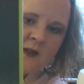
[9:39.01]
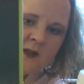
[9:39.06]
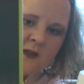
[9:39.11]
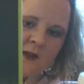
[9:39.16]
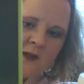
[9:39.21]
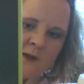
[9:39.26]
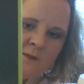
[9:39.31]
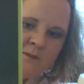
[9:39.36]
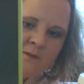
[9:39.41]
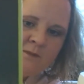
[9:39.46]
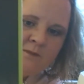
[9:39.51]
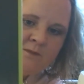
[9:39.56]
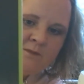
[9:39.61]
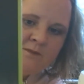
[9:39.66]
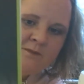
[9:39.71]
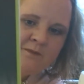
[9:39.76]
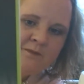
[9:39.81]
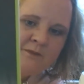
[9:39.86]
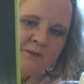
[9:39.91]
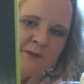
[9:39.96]
Um,
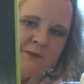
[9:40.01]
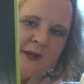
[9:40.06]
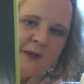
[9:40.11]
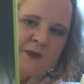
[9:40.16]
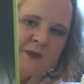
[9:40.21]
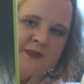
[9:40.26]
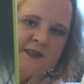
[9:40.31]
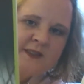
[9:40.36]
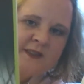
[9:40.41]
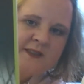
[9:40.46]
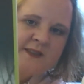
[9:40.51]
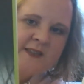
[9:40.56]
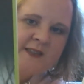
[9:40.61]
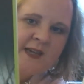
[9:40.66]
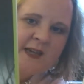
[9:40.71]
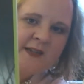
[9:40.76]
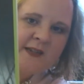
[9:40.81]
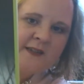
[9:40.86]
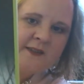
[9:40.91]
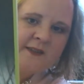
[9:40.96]
but I was
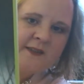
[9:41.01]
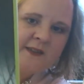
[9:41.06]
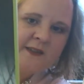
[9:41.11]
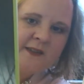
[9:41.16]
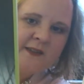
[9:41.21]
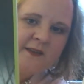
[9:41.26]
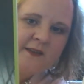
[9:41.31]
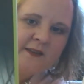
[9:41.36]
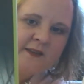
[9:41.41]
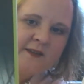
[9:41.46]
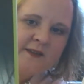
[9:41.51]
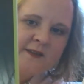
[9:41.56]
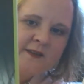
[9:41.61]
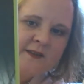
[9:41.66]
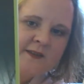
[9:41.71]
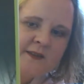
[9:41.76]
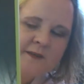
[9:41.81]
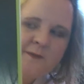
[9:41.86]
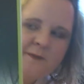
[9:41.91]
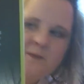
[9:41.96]
excited to get
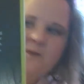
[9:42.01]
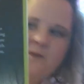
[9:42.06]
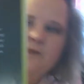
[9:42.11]
this.